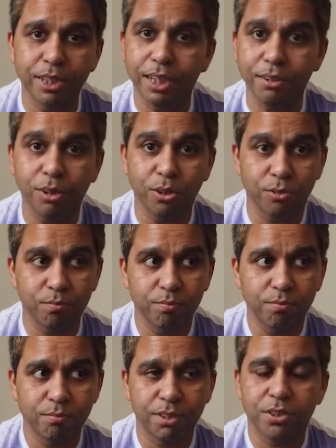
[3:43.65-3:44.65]
They are not
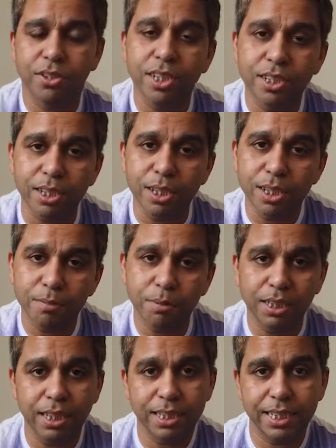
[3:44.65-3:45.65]
restrictions,
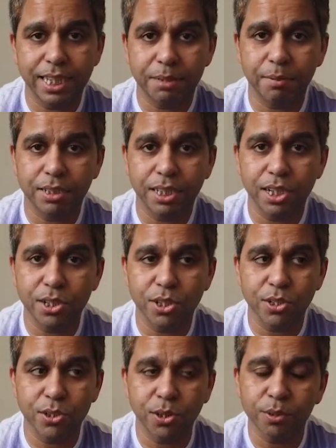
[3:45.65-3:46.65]
but there's
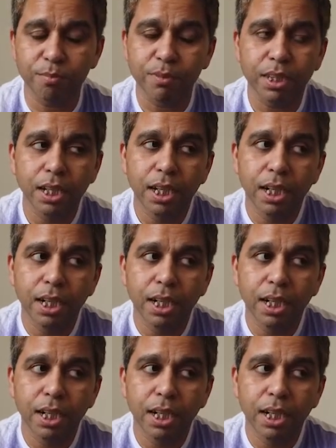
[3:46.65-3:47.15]
expectations. So